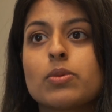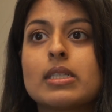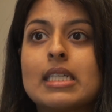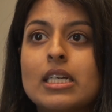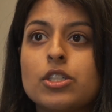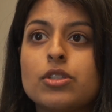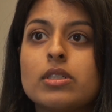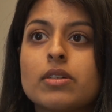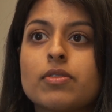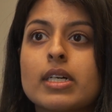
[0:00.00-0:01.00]
So we teach
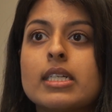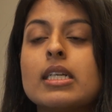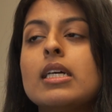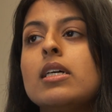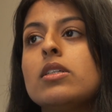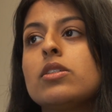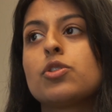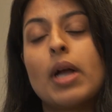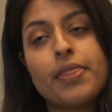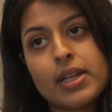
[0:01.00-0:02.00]
you different
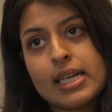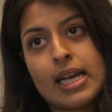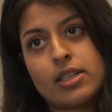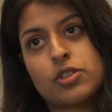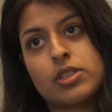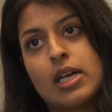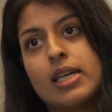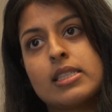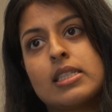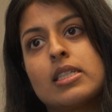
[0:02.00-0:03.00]
strengthening
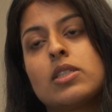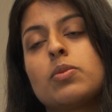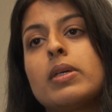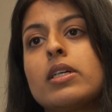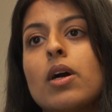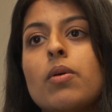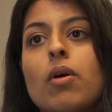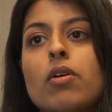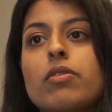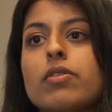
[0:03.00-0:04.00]
exercises. We
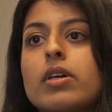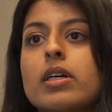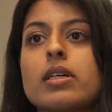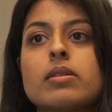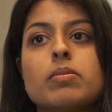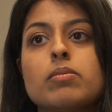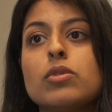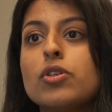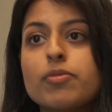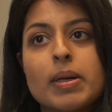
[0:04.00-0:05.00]
go over
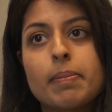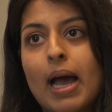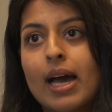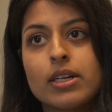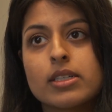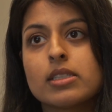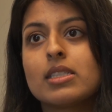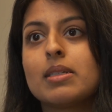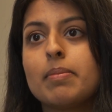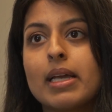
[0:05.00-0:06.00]
movement
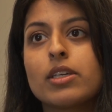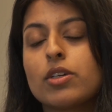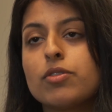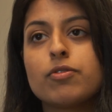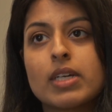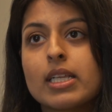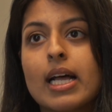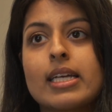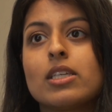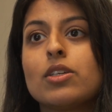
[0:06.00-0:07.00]
patterns to make you feel
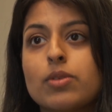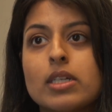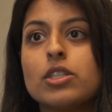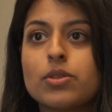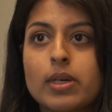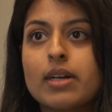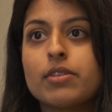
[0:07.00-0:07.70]
like you can do